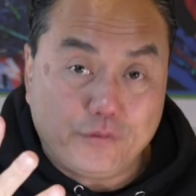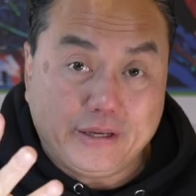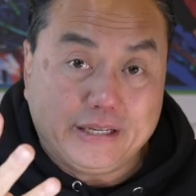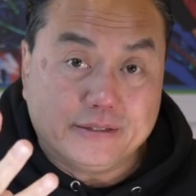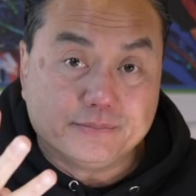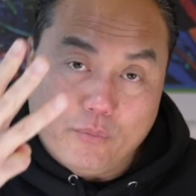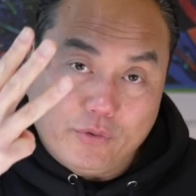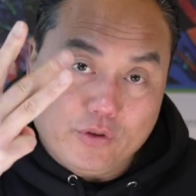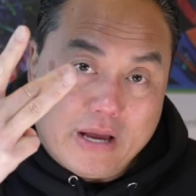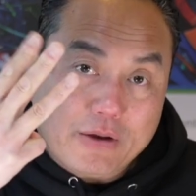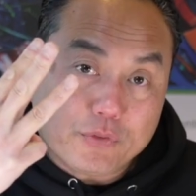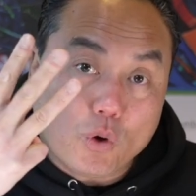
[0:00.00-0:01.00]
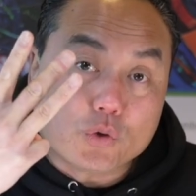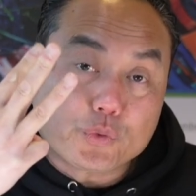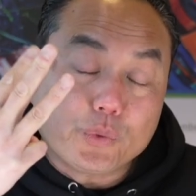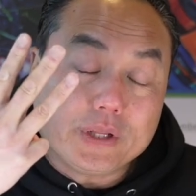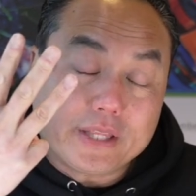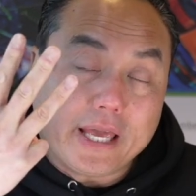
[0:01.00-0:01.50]
And when you have those
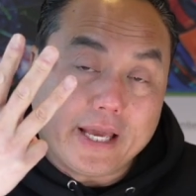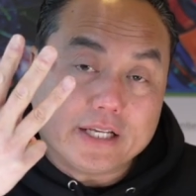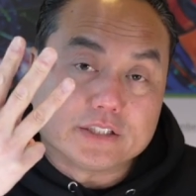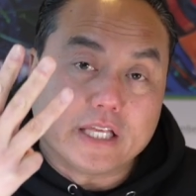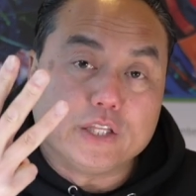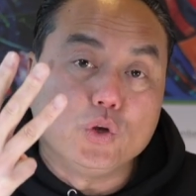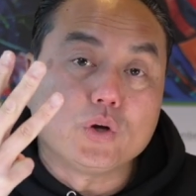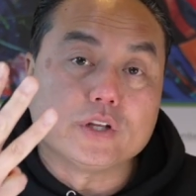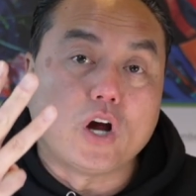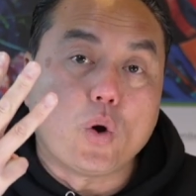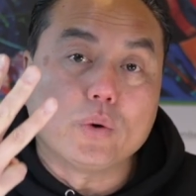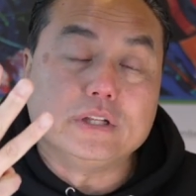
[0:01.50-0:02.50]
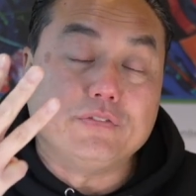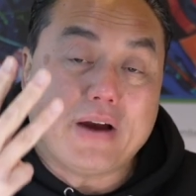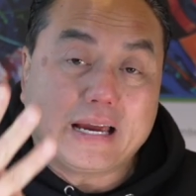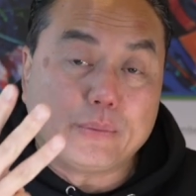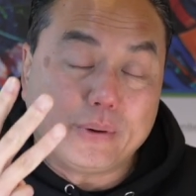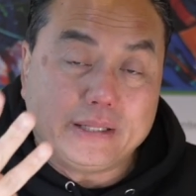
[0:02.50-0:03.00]
3 things, then you can always
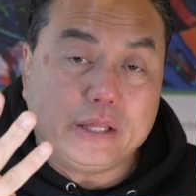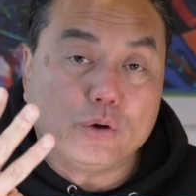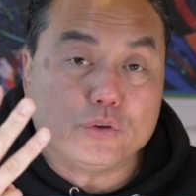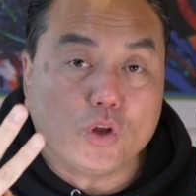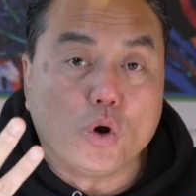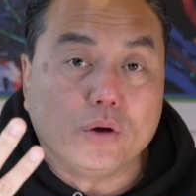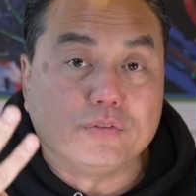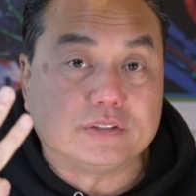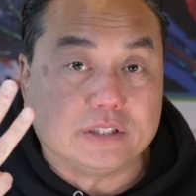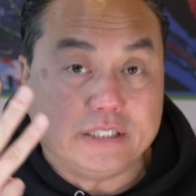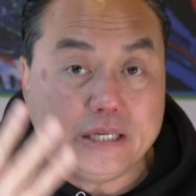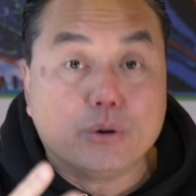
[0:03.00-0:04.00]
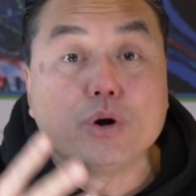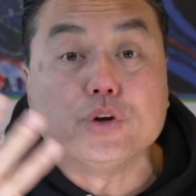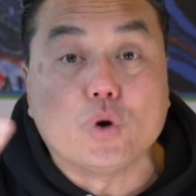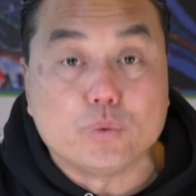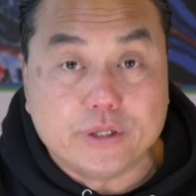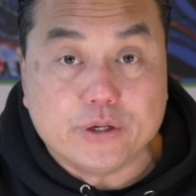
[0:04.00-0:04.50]
evaluate a deal and know if it's a deal or
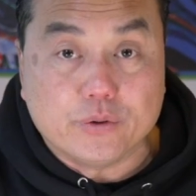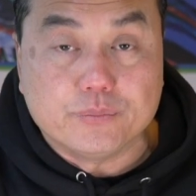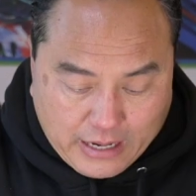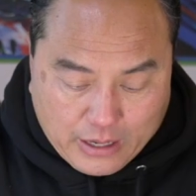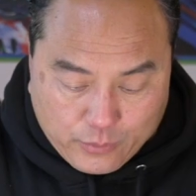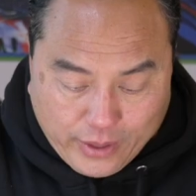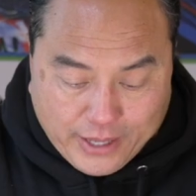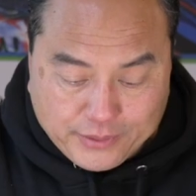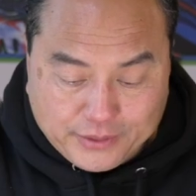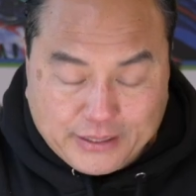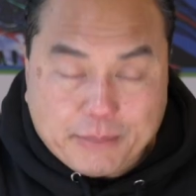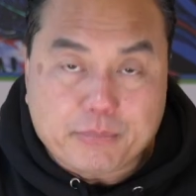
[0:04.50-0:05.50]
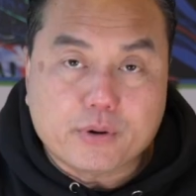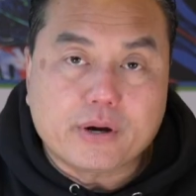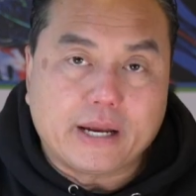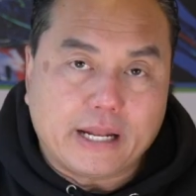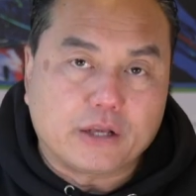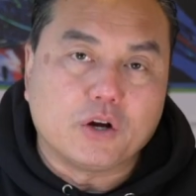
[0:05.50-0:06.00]
no deal. I ran the number
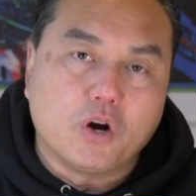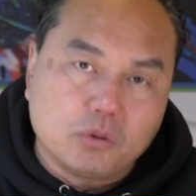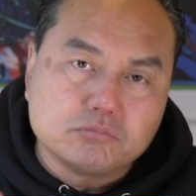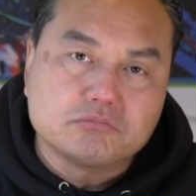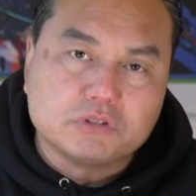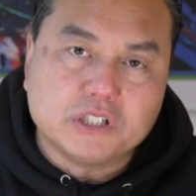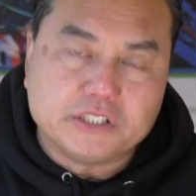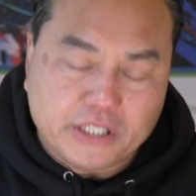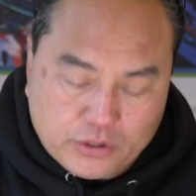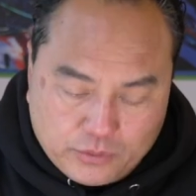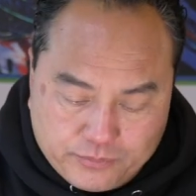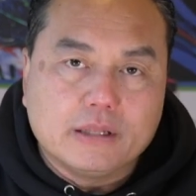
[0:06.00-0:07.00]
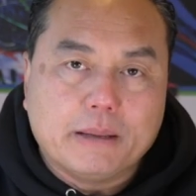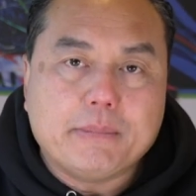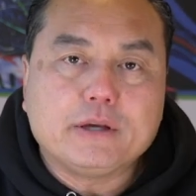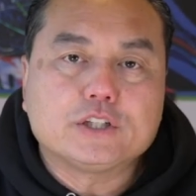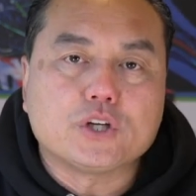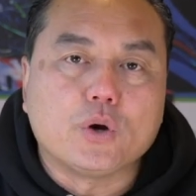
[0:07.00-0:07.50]
and I go, good deal. Let
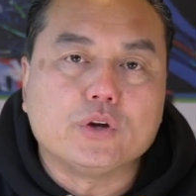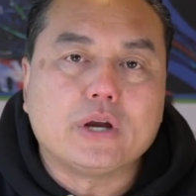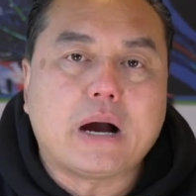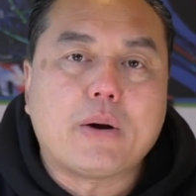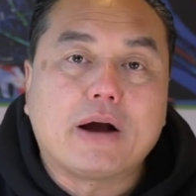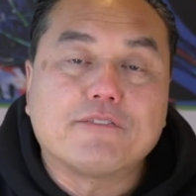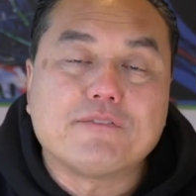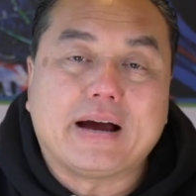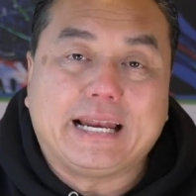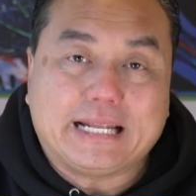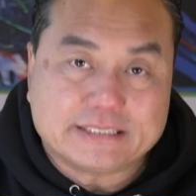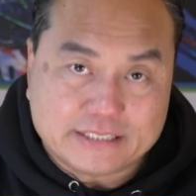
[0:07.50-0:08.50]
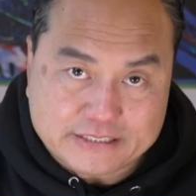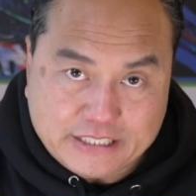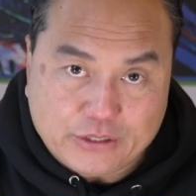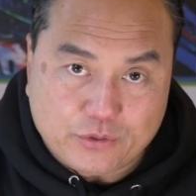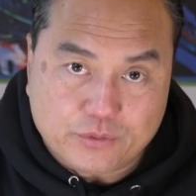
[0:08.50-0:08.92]
me show you how I finance this deal.